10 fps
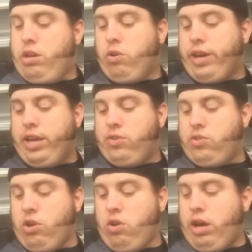Okay,
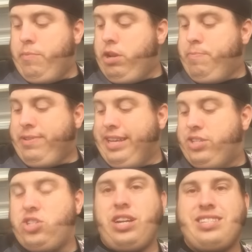so I'm gonna play
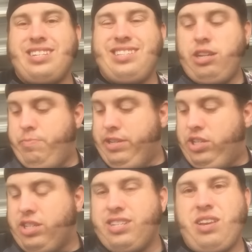just a little bit,
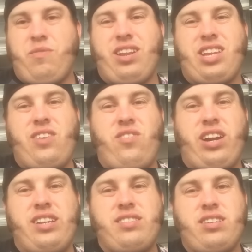just cause I wanna give you
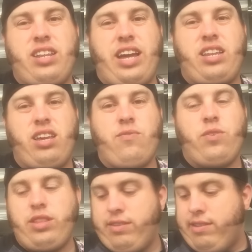guys an idea of
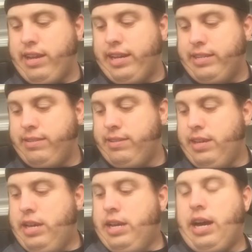what this does.
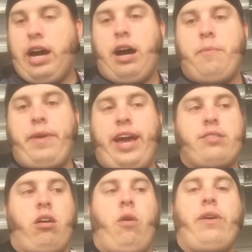Um,
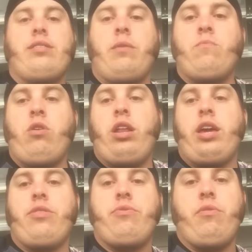as always, I'm
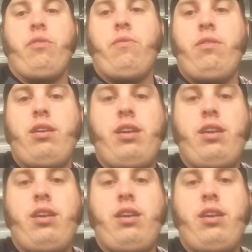running it through,